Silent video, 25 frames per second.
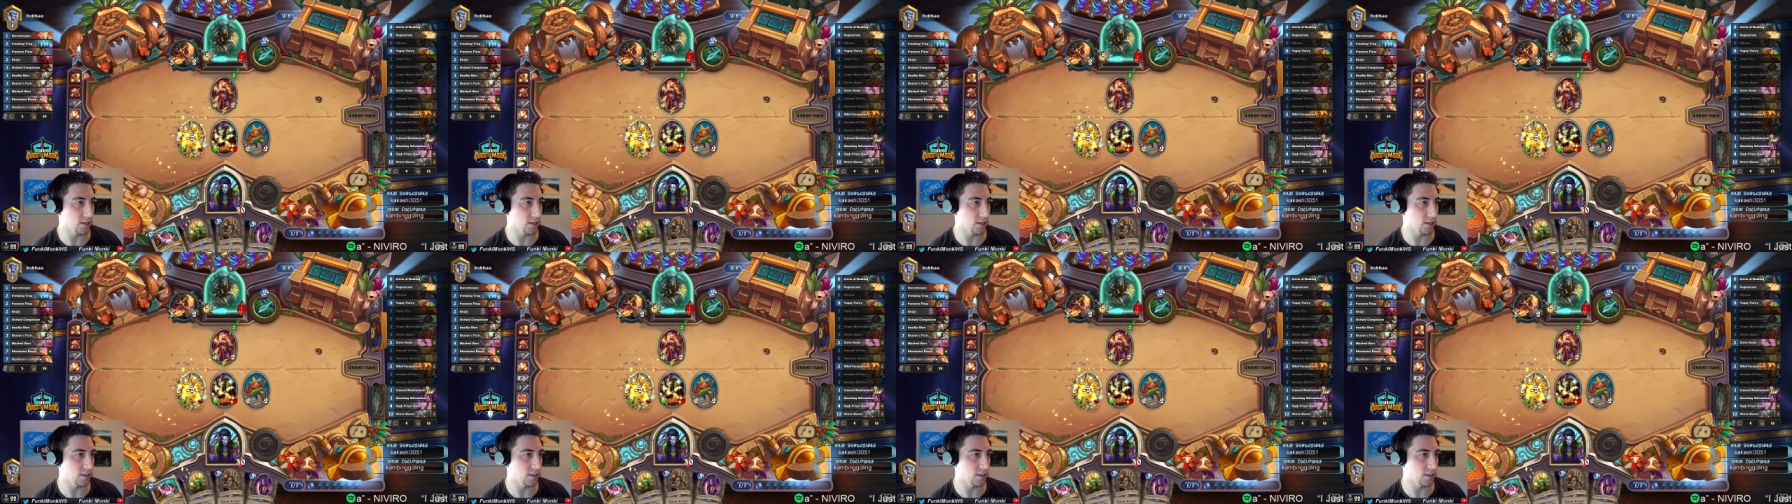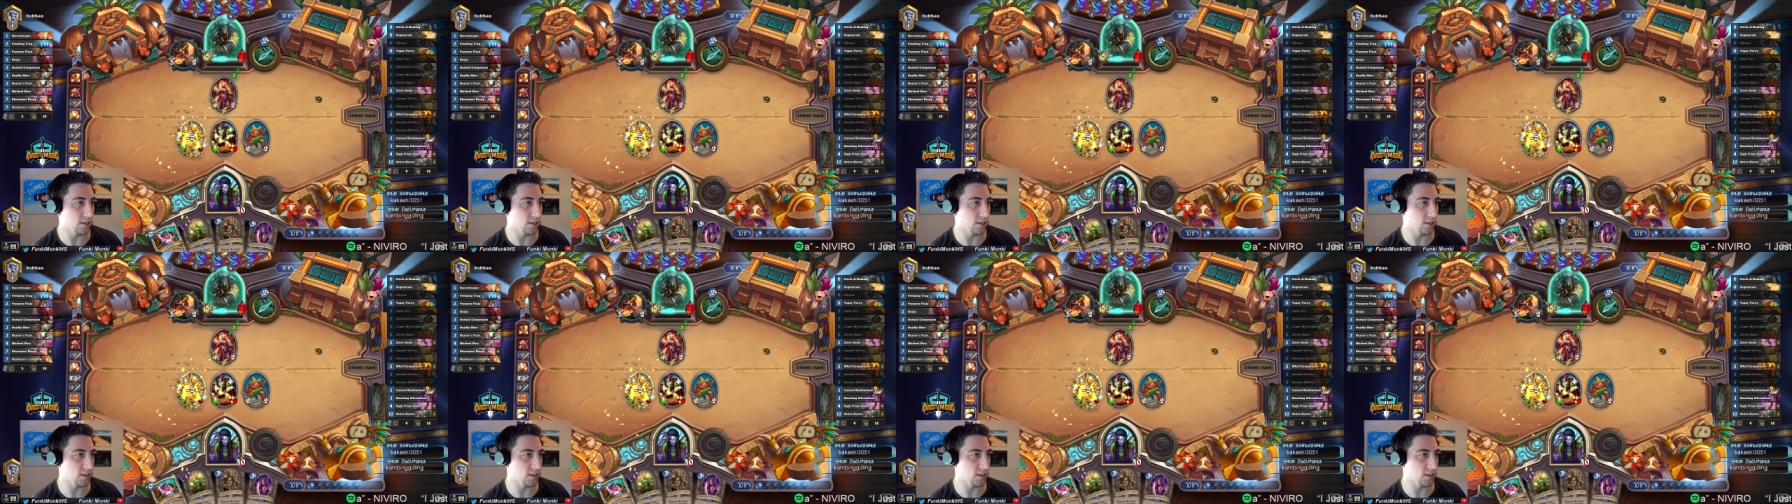
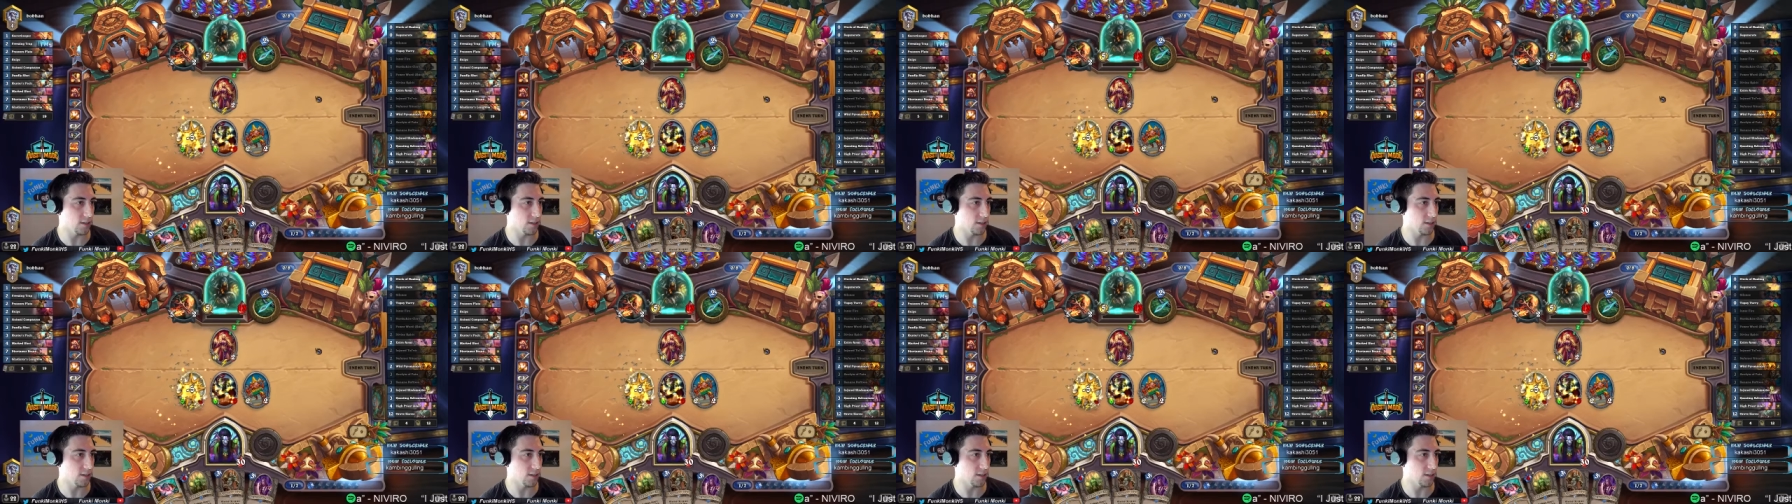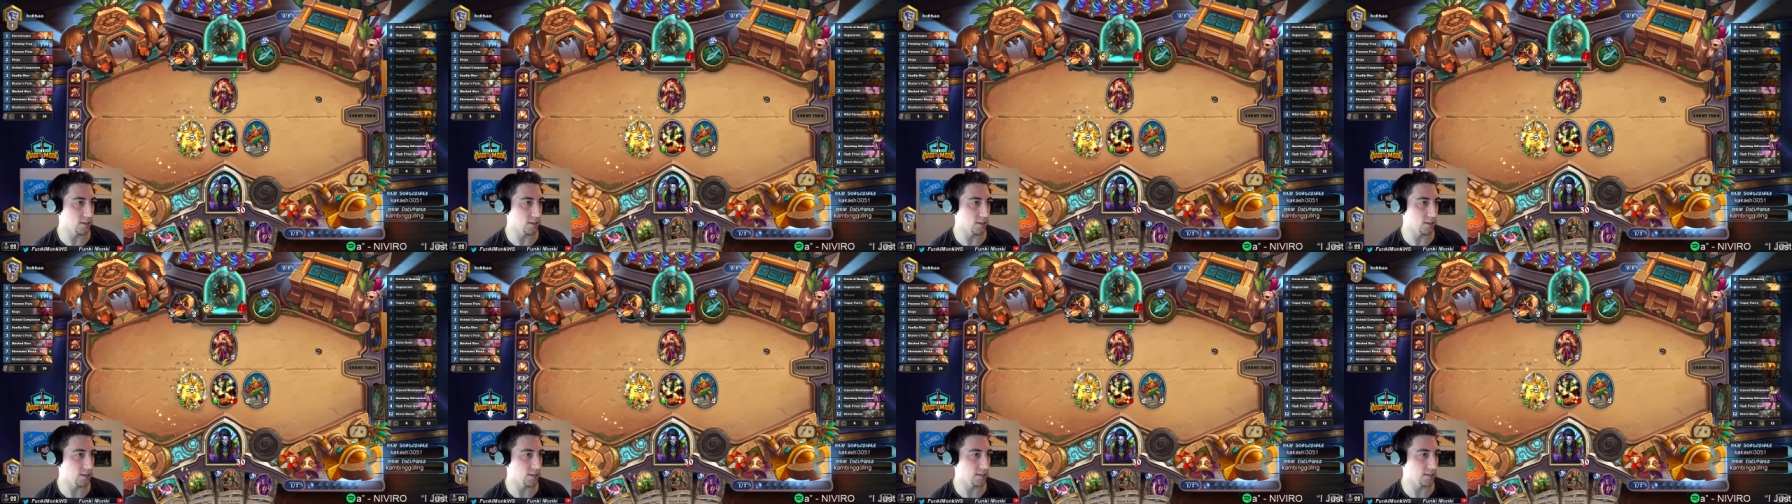Well, if we draw